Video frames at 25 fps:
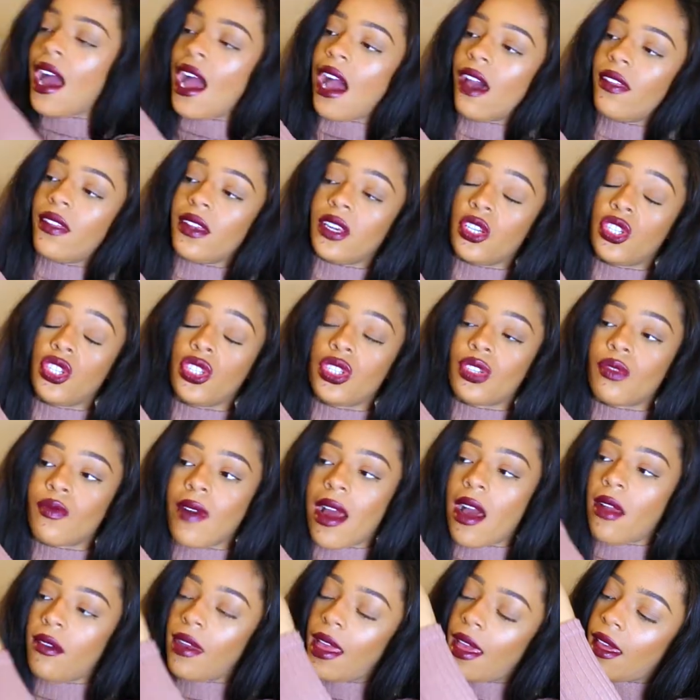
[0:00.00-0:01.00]
and then it's just a
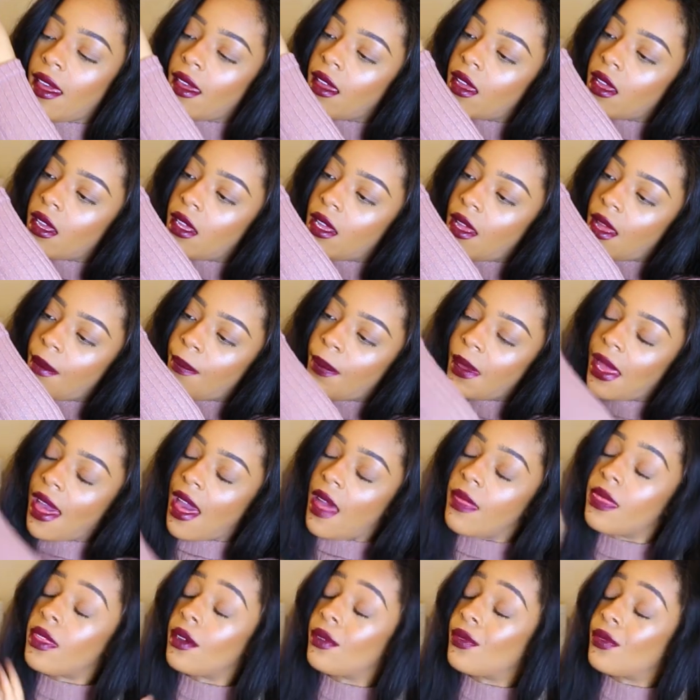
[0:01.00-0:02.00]
round neck bit
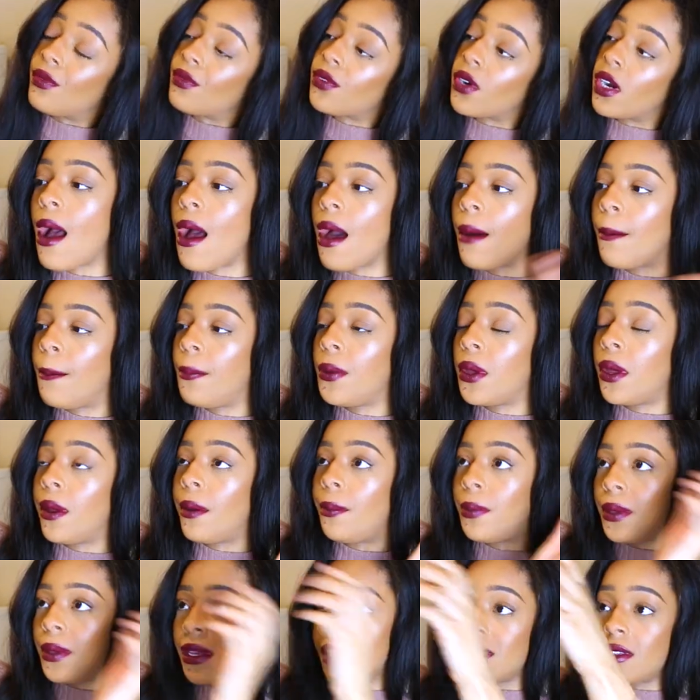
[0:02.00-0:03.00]
at the front,
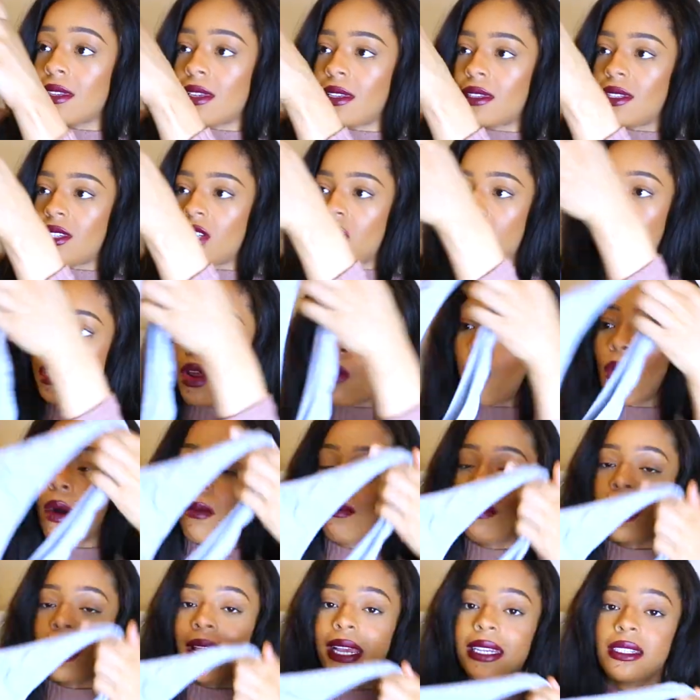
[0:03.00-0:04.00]
but because it's just a
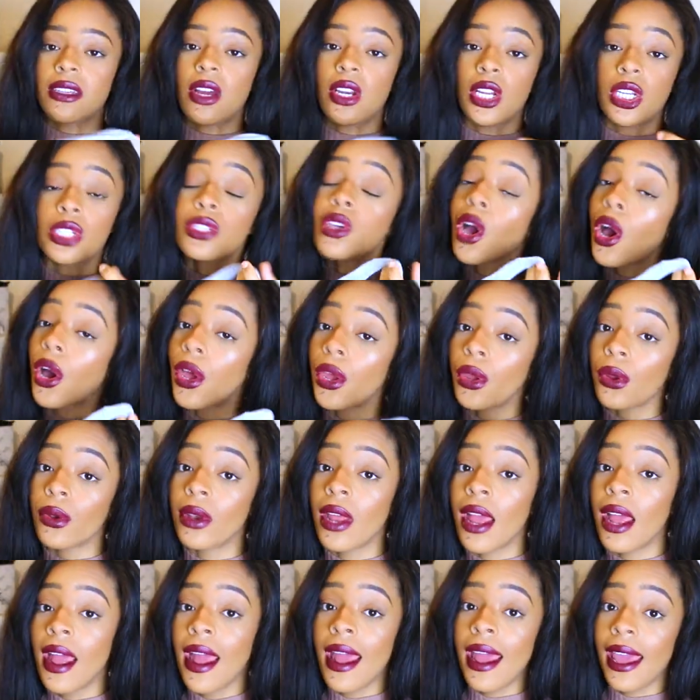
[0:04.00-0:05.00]
one piece on its
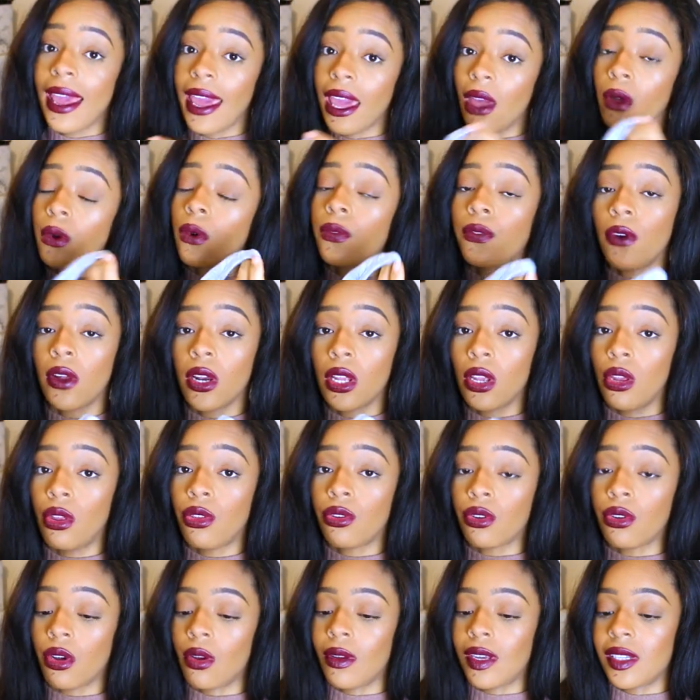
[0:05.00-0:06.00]
own, it will follow you
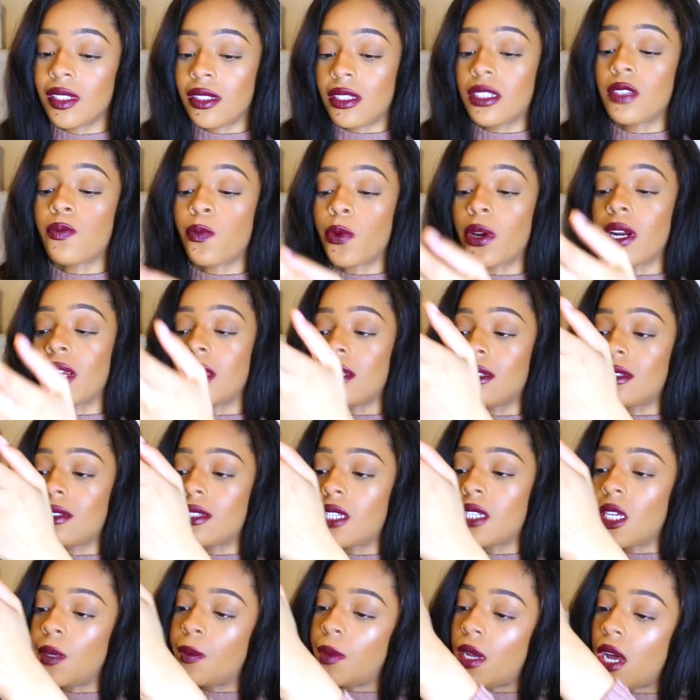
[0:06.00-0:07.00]
through into spring,
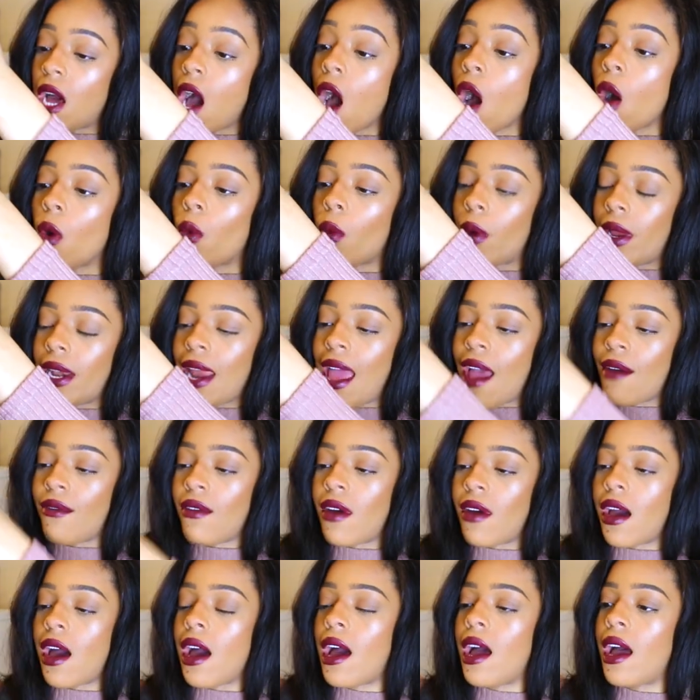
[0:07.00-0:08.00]
summer,
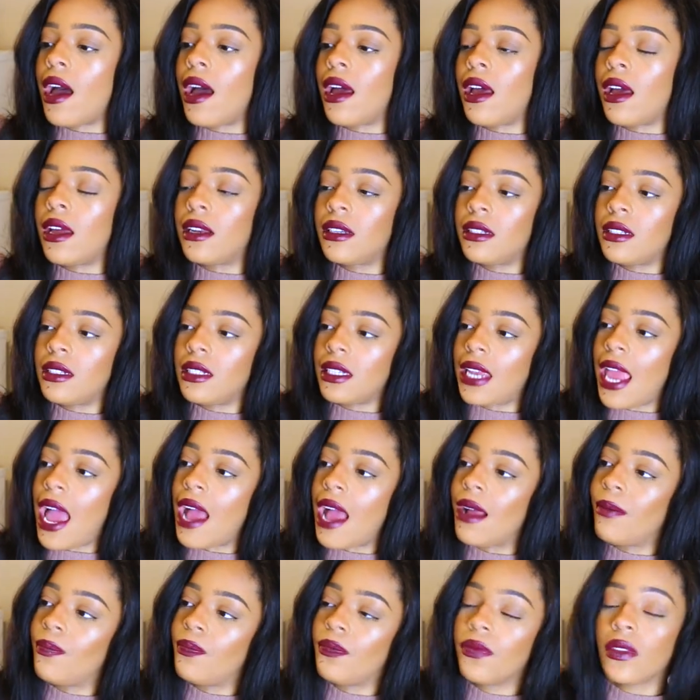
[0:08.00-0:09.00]
whenever. And yeah,
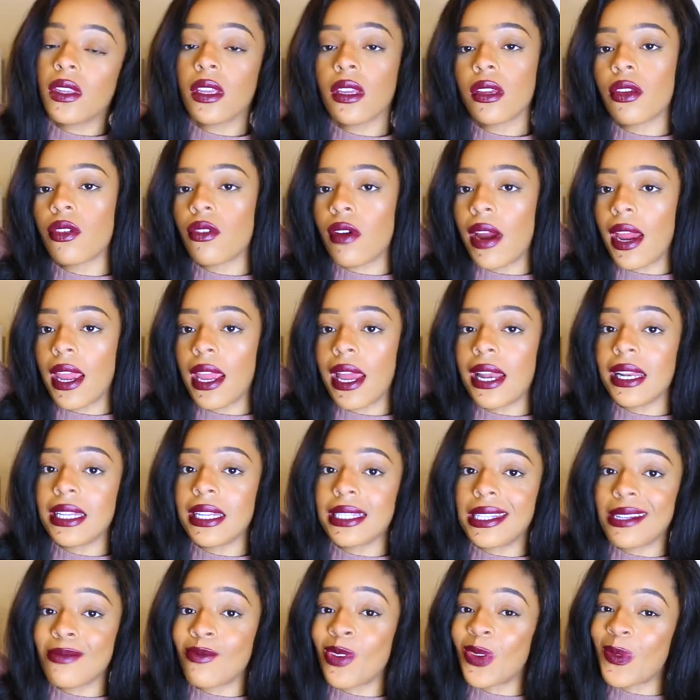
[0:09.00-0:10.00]
grey, and
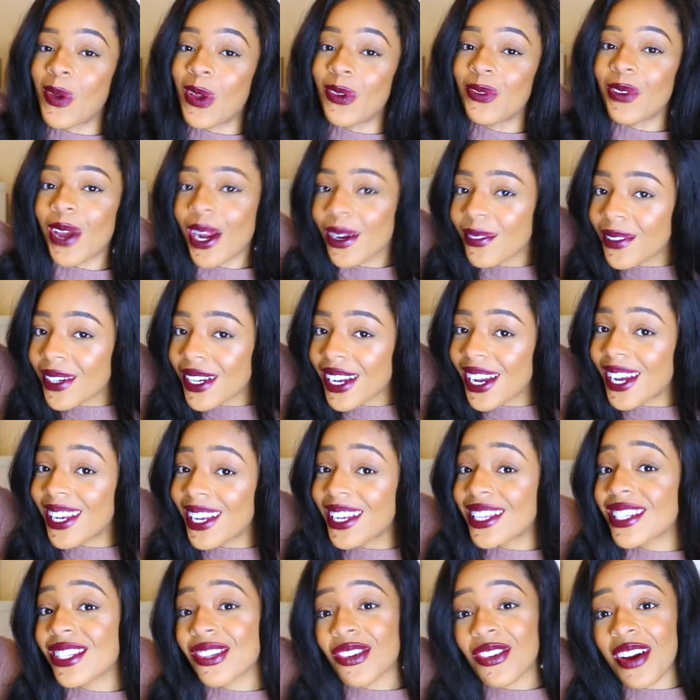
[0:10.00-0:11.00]
it's in one of my favourite
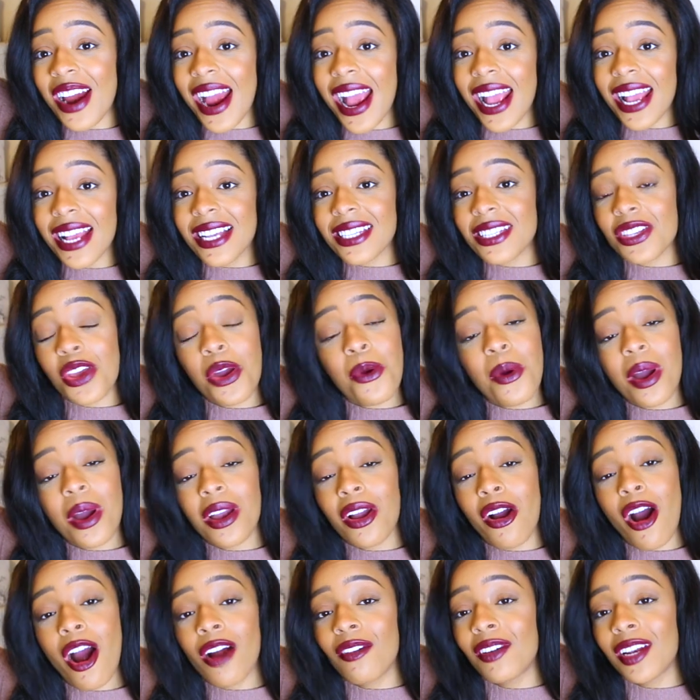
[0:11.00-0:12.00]
colours, grey, so I
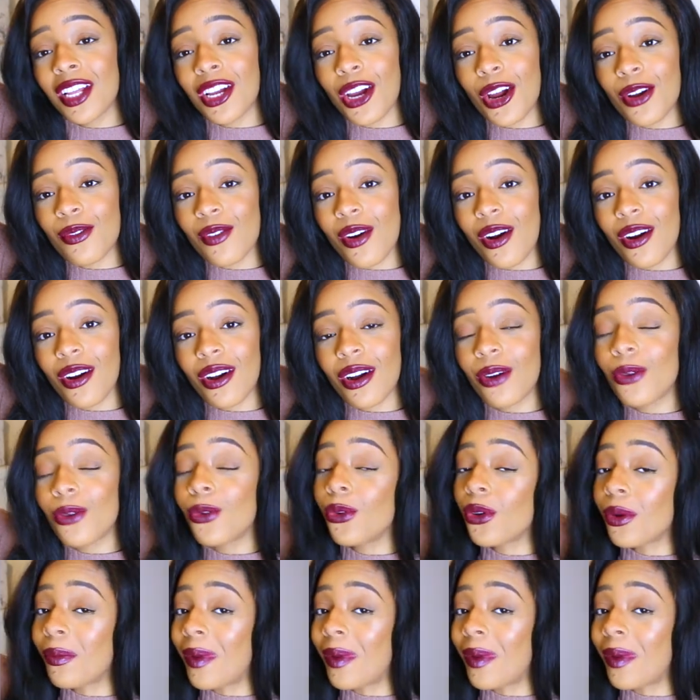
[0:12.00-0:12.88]
can't really go wrong or